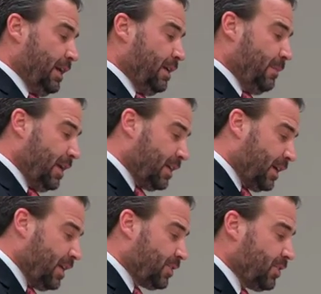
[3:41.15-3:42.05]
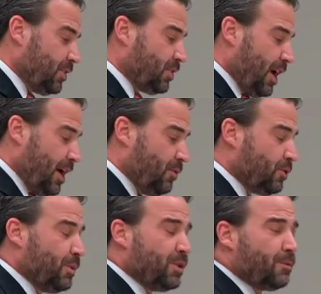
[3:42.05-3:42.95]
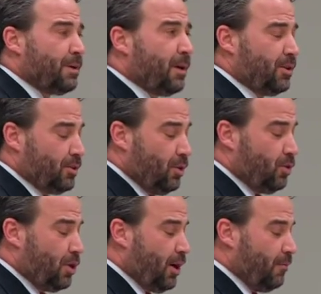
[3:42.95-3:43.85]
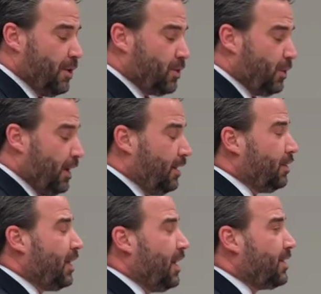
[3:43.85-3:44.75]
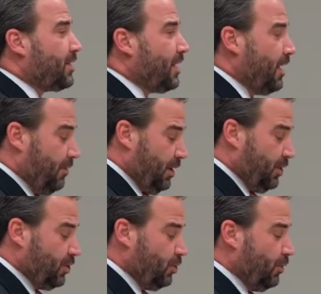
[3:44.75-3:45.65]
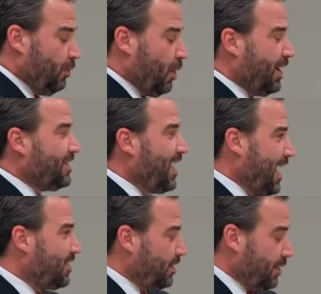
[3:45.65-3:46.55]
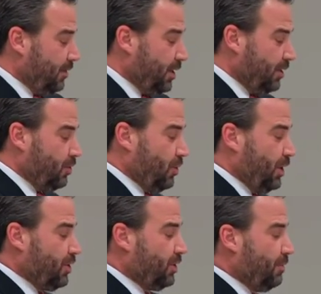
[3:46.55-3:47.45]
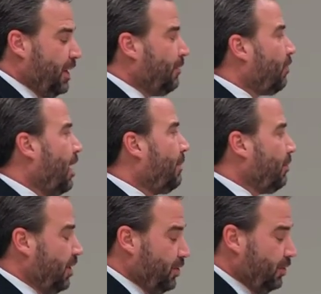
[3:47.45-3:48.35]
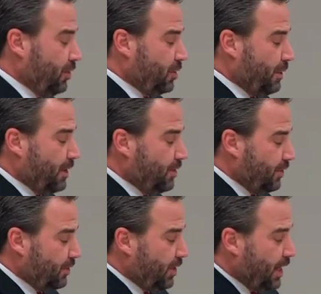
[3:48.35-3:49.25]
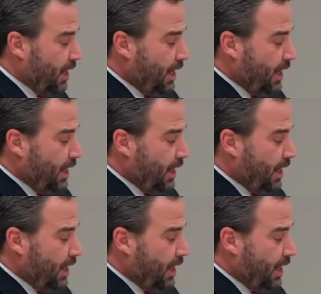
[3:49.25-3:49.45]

In many cases, towns, municipalities, local governments will allocate savings to avoid a tax levy increase to pay for operational expenses.